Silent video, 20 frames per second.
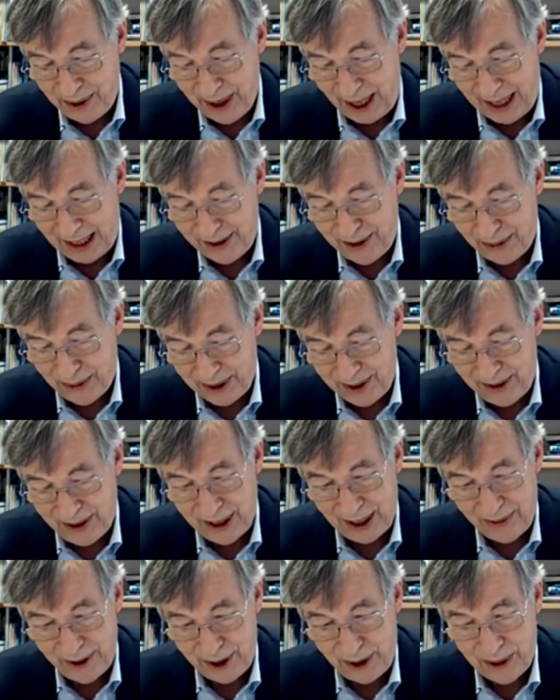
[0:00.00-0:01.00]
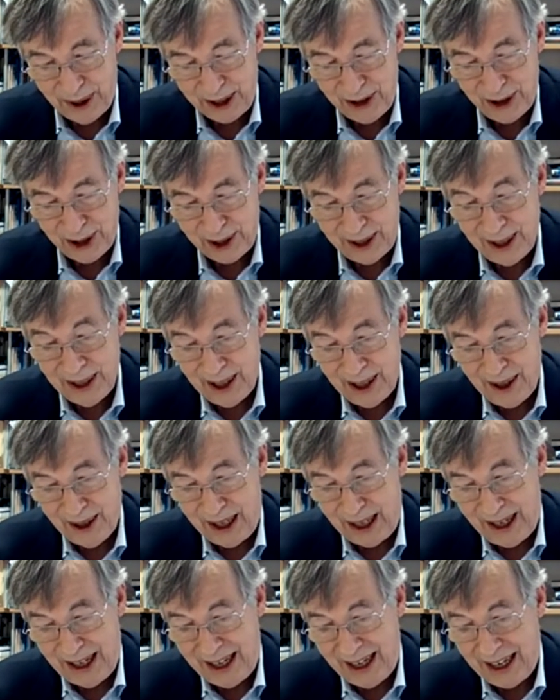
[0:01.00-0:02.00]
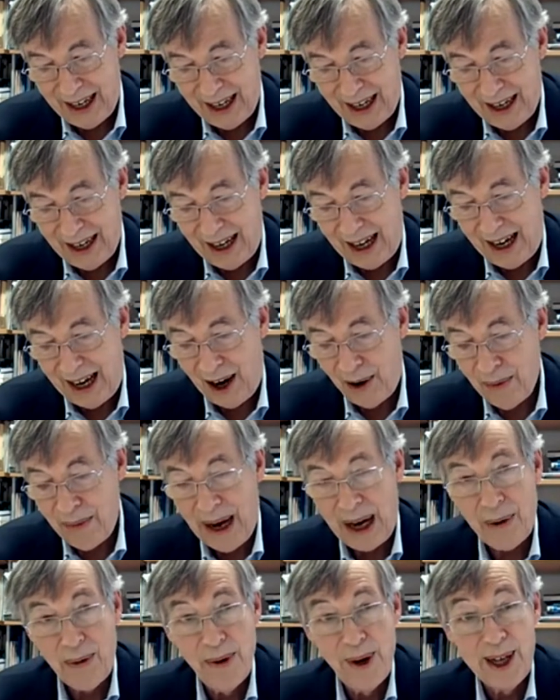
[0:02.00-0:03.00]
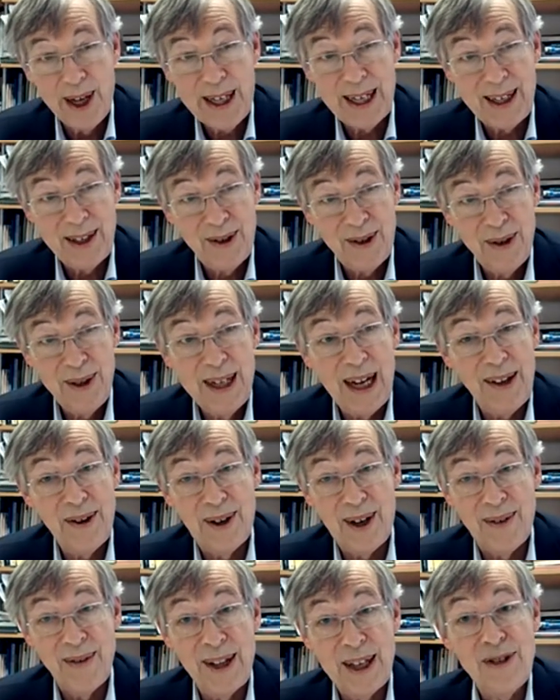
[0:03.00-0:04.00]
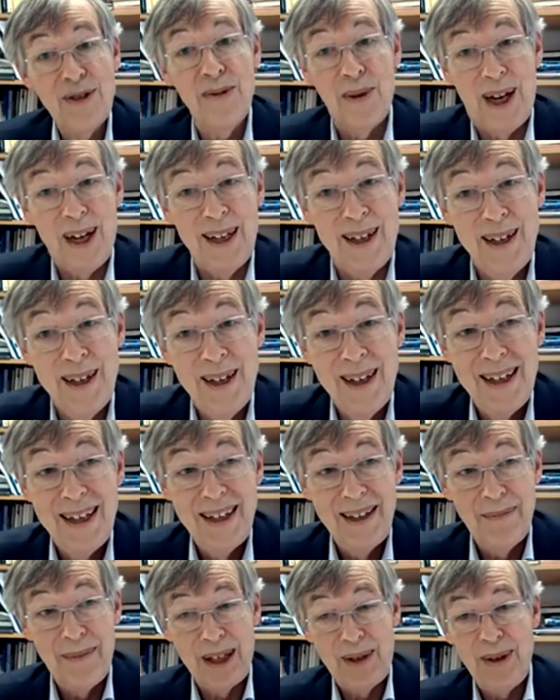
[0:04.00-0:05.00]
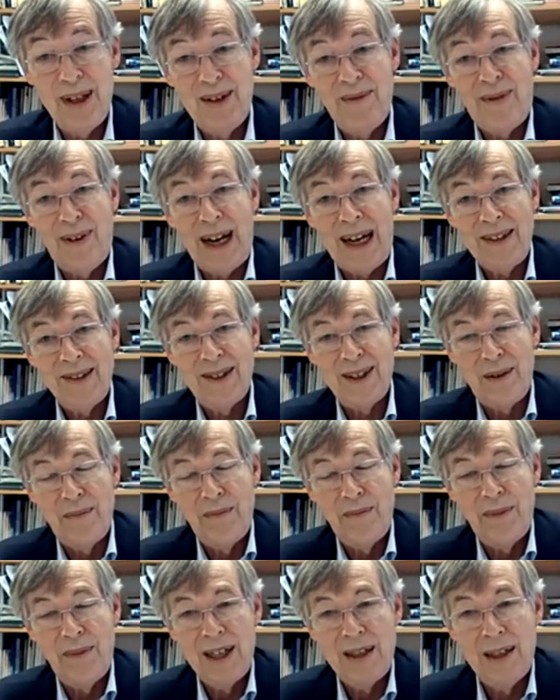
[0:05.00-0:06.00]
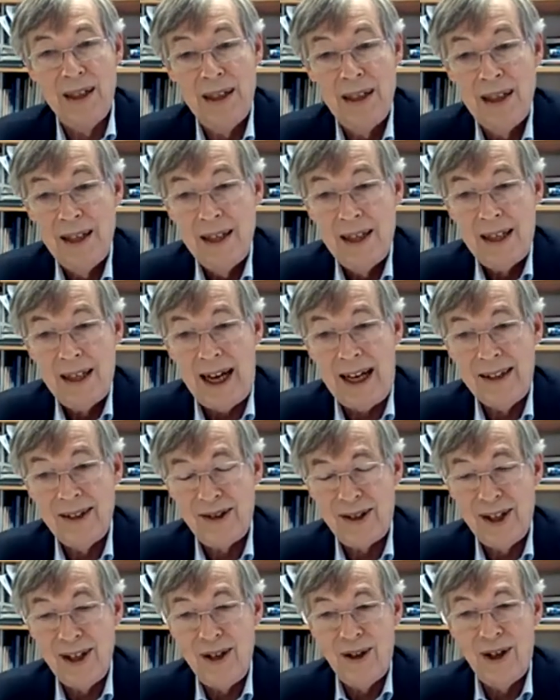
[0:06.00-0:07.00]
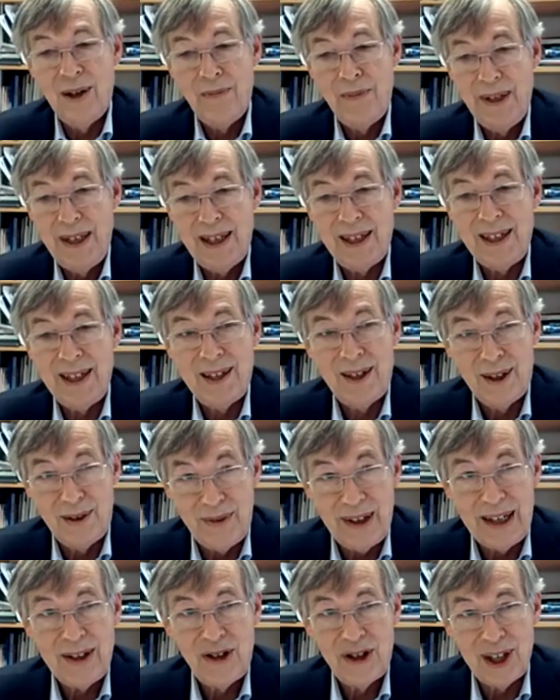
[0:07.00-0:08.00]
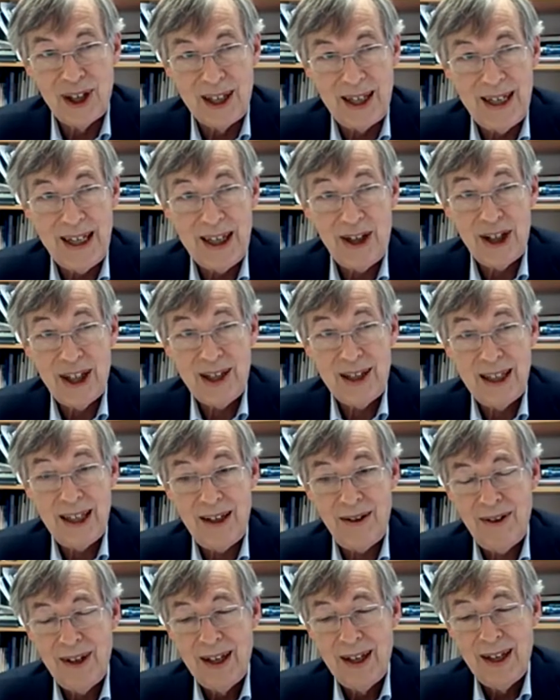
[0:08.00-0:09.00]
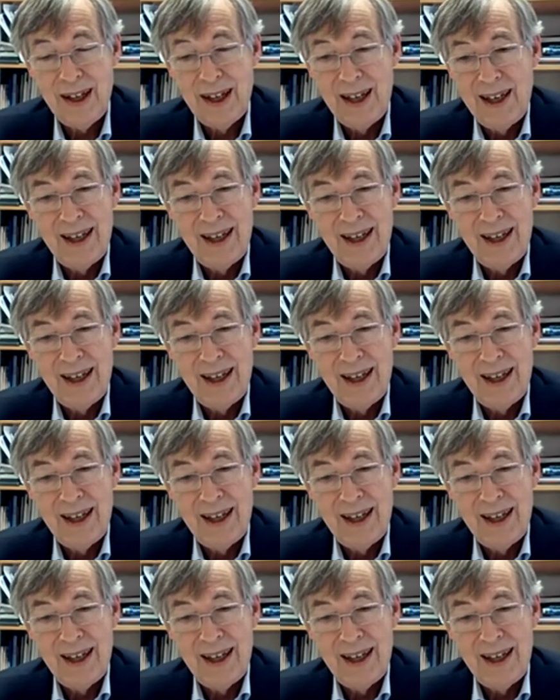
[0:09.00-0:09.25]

to ask oneself the question, how about working together on this one between France and Britain? Hence the European Intervention Initiative.